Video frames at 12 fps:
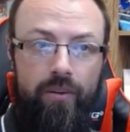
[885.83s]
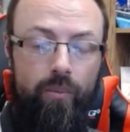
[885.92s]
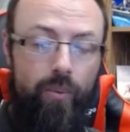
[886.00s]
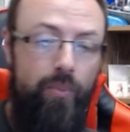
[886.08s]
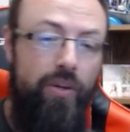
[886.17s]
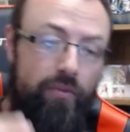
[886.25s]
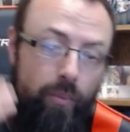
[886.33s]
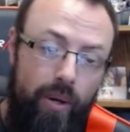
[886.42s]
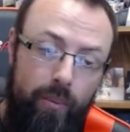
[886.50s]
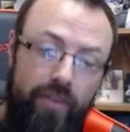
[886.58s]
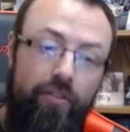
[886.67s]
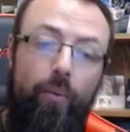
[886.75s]
When we've, when
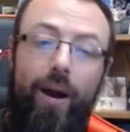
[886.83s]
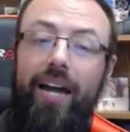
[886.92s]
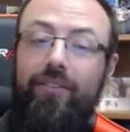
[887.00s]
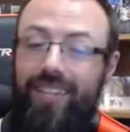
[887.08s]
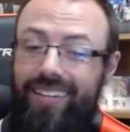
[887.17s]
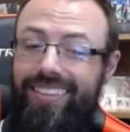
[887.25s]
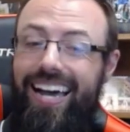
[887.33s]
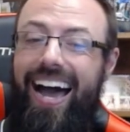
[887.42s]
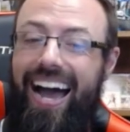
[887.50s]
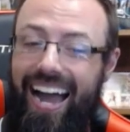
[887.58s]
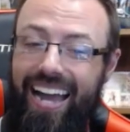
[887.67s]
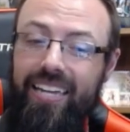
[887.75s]
we've arrived at the
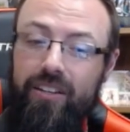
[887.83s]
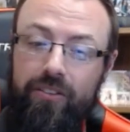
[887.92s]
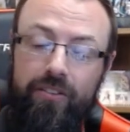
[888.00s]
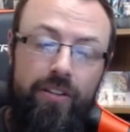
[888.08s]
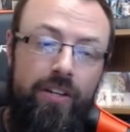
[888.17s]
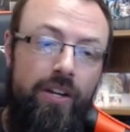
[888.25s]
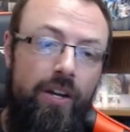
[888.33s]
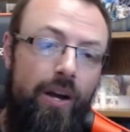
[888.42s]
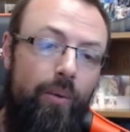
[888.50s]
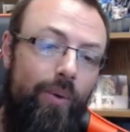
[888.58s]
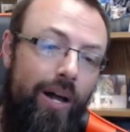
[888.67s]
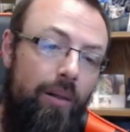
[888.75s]
highest
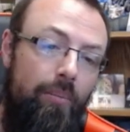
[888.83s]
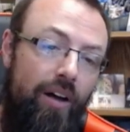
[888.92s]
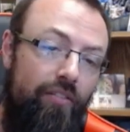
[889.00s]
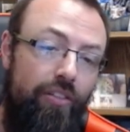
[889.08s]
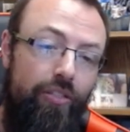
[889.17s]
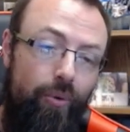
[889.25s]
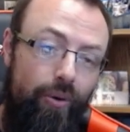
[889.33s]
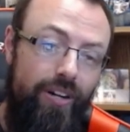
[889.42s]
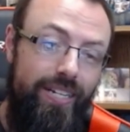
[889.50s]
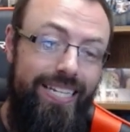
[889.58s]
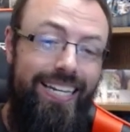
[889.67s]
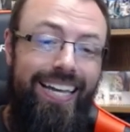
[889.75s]
realm of
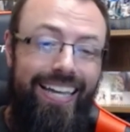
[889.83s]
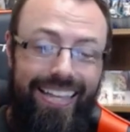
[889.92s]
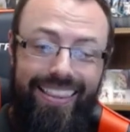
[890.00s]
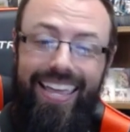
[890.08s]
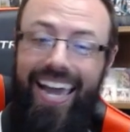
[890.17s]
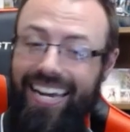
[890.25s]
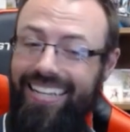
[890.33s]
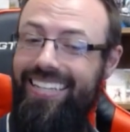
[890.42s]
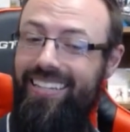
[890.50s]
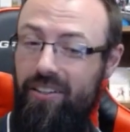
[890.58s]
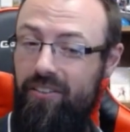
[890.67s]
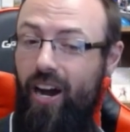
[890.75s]
authority, that
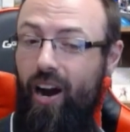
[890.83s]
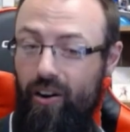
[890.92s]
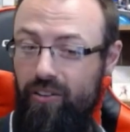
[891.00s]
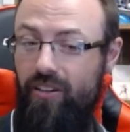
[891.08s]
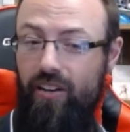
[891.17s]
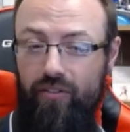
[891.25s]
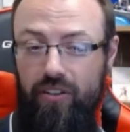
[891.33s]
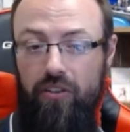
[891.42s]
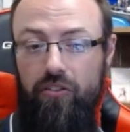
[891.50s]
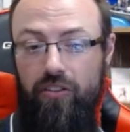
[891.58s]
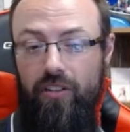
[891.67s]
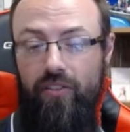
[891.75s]
is our
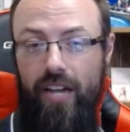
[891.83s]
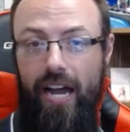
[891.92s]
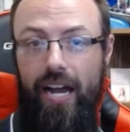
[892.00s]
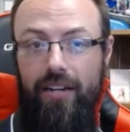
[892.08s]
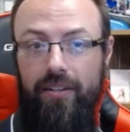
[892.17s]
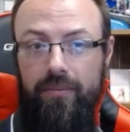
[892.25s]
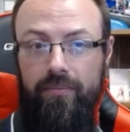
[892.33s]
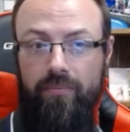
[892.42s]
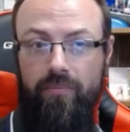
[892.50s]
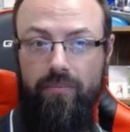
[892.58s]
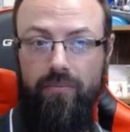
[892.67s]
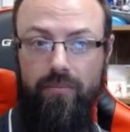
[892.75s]
definition of God.
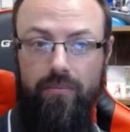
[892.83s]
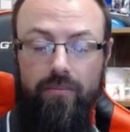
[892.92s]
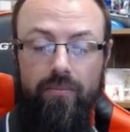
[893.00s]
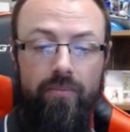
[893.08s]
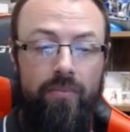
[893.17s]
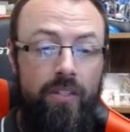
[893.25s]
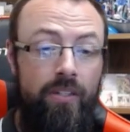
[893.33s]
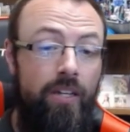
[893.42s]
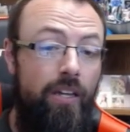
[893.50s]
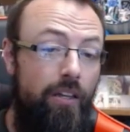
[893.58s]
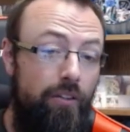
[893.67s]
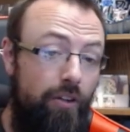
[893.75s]

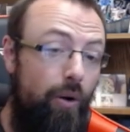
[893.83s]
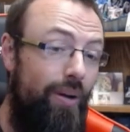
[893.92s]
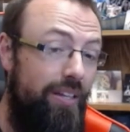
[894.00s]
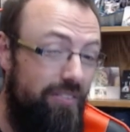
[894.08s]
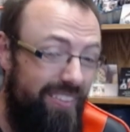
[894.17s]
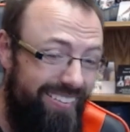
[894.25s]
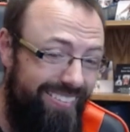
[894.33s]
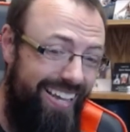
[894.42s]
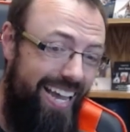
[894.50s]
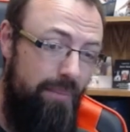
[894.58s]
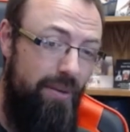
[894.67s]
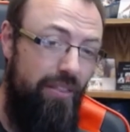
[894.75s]
So, is the
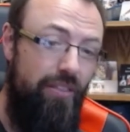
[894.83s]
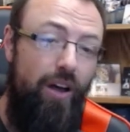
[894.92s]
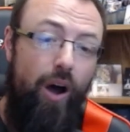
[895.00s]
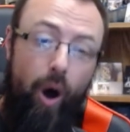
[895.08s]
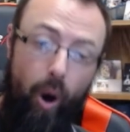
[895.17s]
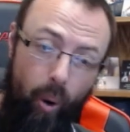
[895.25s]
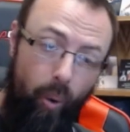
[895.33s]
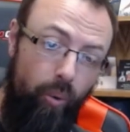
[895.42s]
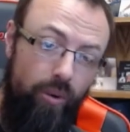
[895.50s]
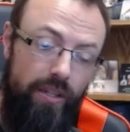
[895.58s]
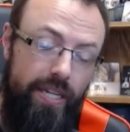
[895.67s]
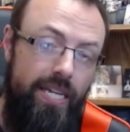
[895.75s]
Sabbath
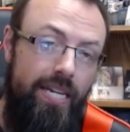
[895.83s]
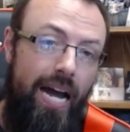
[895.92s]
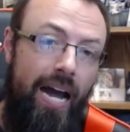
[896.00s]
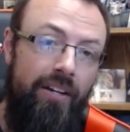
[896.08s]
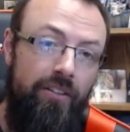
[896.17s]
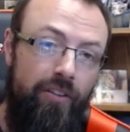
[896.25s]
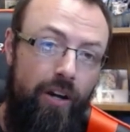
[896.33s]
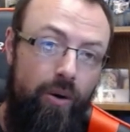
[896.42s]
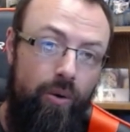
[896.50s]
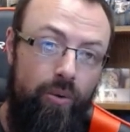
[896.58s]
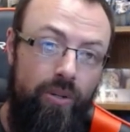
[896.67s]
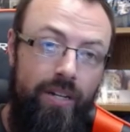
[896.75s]
holy on its
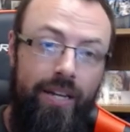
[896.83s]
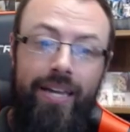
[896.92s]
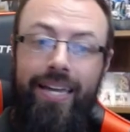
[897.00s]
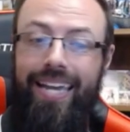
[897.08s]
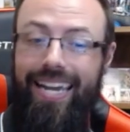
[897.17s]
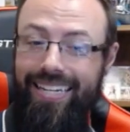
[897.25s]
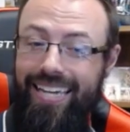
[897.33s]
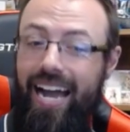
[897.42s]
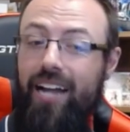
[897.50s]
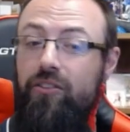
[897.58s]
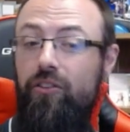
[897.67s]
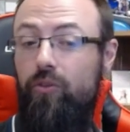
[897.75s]
own and
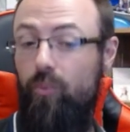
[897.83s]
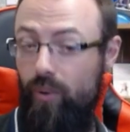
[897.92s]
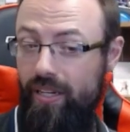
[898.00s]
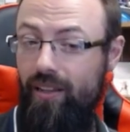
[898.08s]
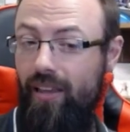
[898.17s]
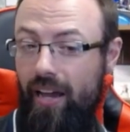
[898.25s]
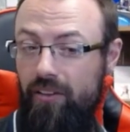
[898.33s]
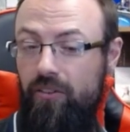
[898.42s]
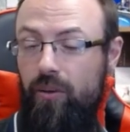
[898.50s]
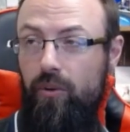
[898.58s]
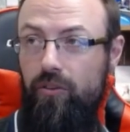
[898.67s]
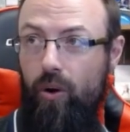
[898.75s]
God just realized it
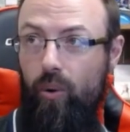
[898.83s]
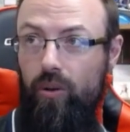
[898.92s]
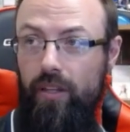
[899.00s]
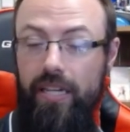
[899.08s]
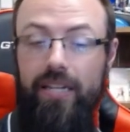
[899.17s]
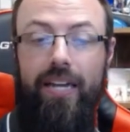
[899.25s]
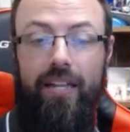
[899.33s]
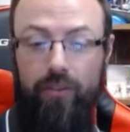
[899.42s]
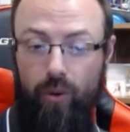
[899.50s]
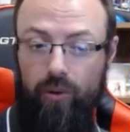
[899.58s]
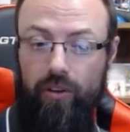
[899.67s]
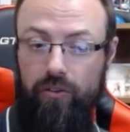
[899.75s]
was holy and
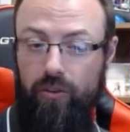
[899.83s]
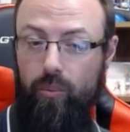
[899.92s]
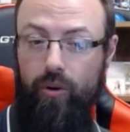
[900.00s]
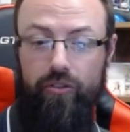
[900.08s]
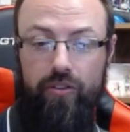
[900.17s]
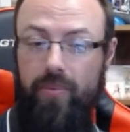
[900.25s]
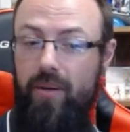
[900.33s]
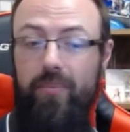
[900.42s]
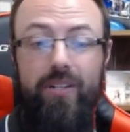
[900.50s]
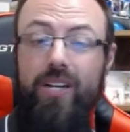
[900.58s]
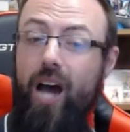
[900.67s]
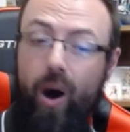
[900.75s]
told us to worship Him?
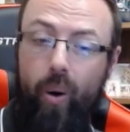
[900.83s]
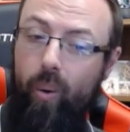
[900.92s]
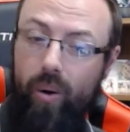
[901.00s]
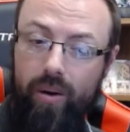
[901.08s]
No.